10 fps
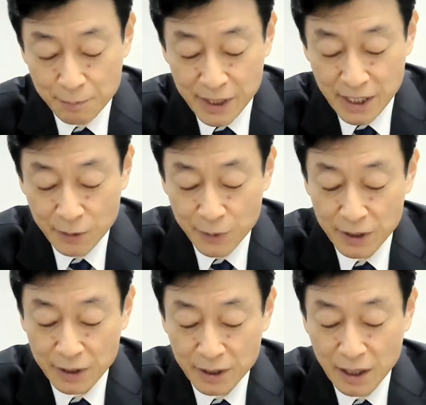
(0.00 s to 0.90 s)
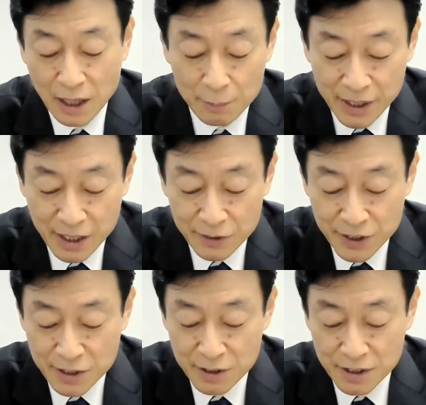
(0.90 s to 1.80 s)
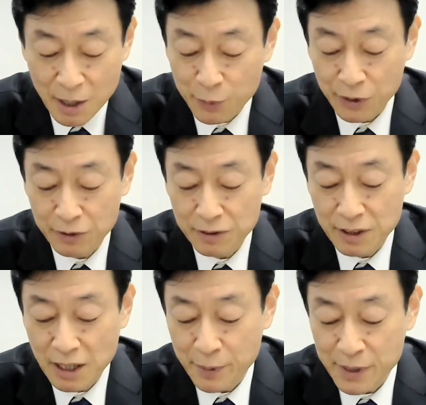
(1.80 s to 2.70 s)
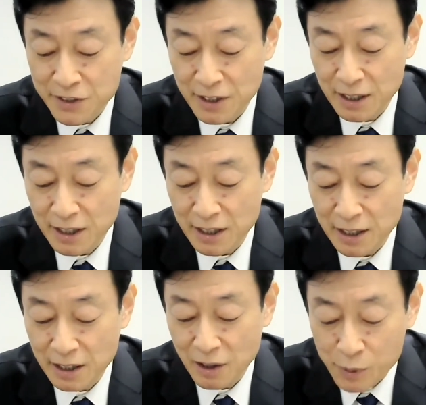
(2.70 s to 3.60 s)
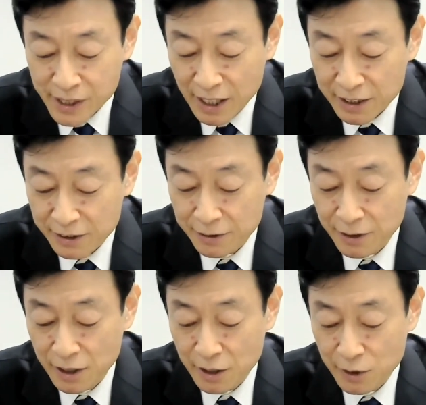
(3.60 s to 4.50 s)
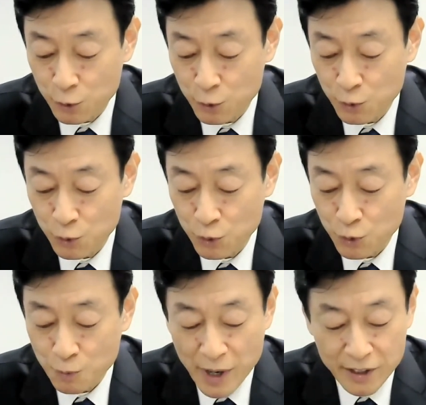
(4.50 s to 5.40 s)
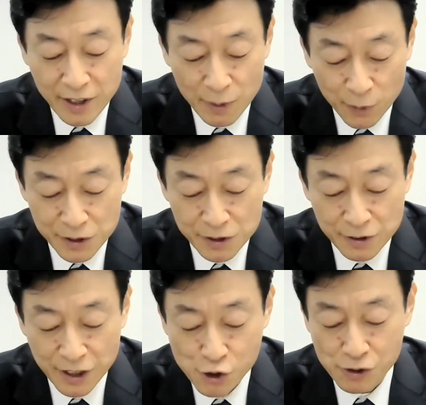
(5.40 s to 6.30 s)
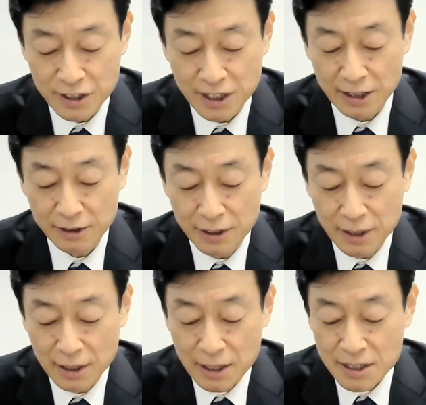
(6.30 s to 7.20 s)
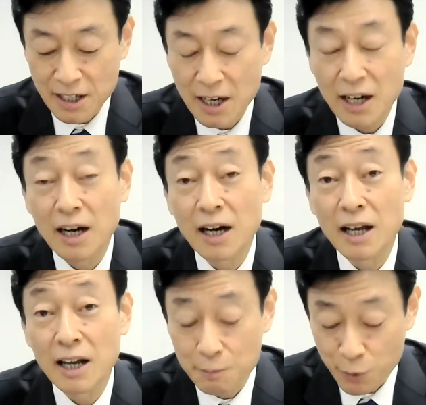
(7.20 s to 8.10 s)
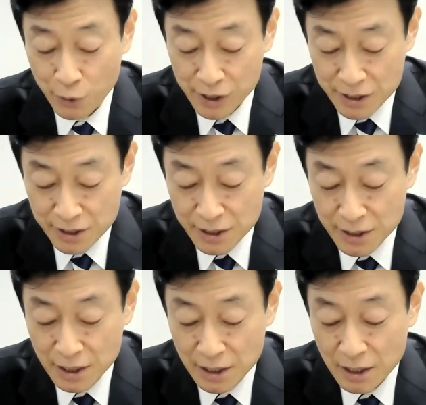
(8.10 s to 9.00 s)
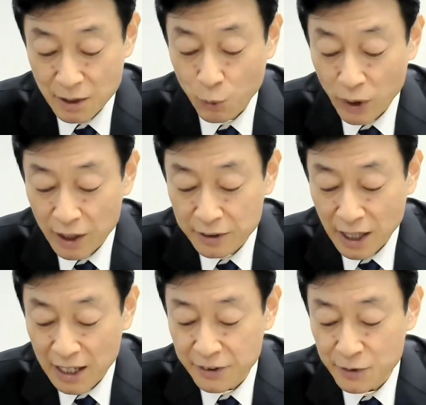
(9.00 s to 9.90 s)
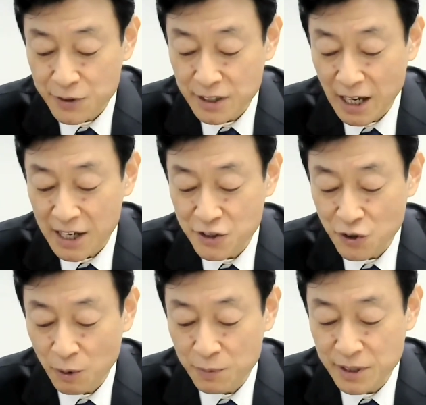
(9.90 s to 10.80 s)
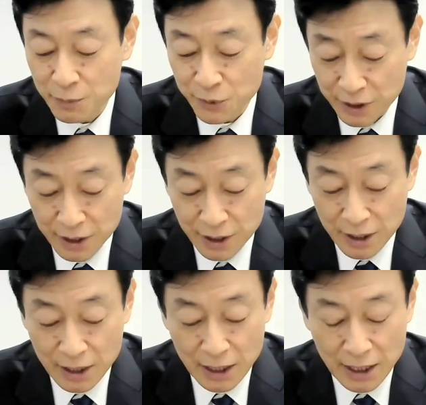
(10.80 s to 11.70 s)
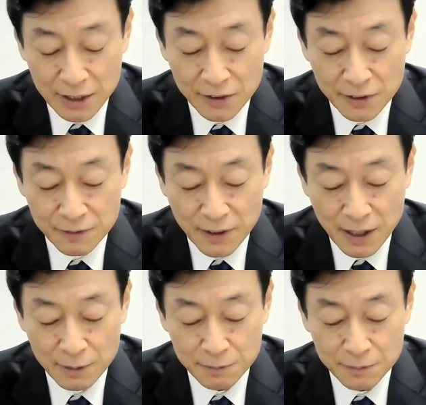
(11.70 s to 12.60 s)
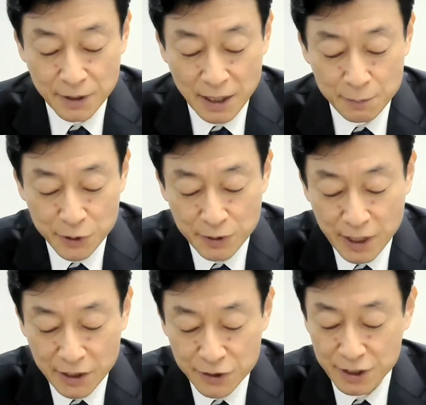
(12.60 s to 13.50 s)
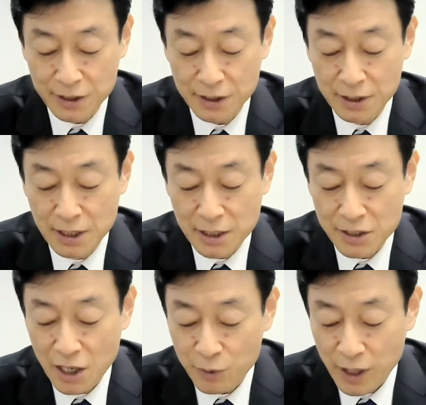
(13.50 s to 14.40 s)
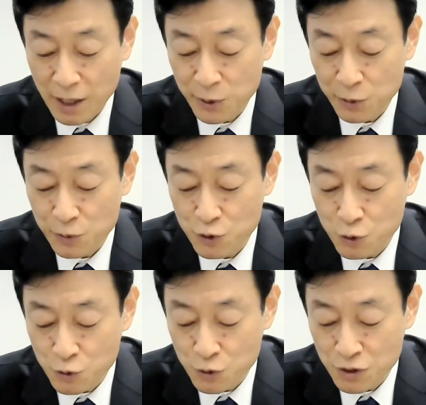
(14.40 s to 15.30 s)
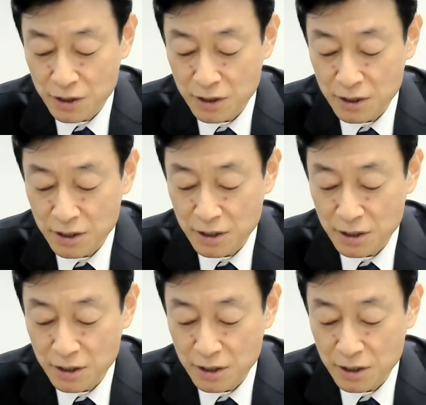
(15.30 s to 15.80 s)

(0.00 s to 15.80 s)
Beginning this April, companies are obligated to make efforts to ensure that their employees work until the age of 70, and from April next year, they were able to choose